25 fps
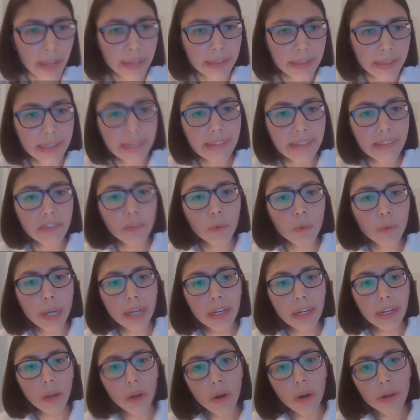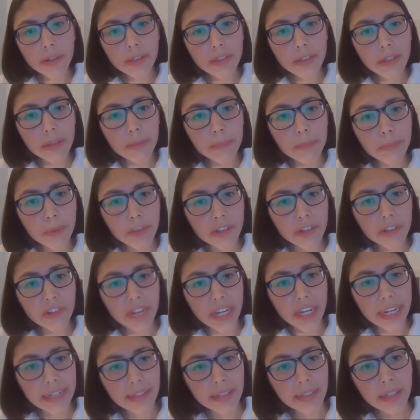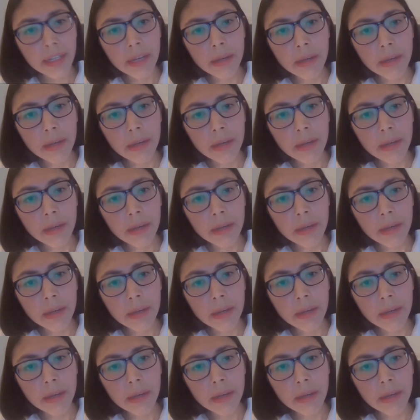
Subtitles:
This is quite a long-term project,